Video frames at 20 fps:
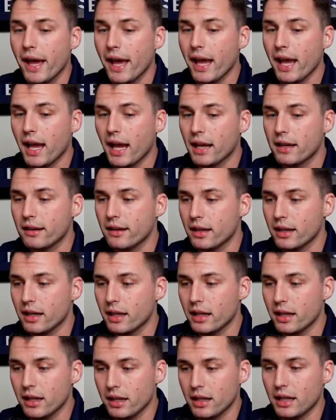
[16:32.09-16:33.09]
and
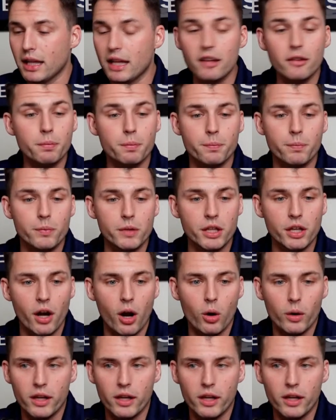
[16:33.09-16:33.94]
he's, you know,